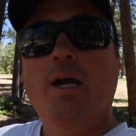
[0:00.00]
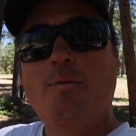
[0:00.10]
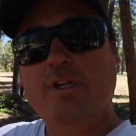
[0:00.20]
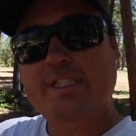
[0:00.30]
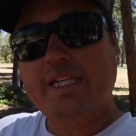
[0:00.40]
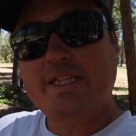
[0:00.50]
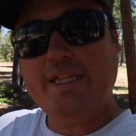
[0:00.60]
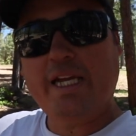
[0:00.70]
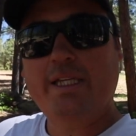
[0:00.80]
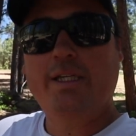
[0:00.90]
I want to say
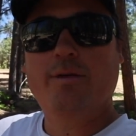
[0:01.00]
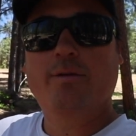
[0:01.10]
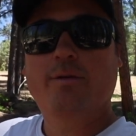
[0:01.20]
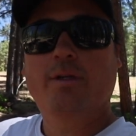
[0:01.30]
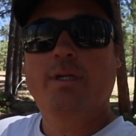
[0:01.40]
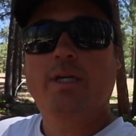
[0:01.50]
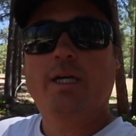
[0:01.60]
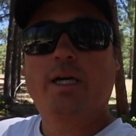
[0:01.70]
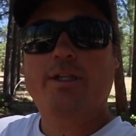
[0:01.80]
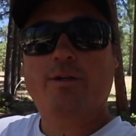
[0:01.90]
thank you.
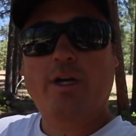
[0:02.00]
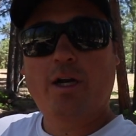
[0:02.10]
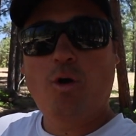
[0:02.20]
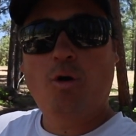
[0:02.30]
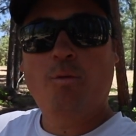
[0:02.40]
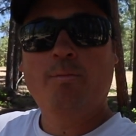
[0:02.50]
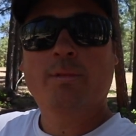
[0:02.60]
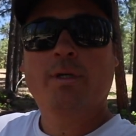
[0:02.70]
You're at home,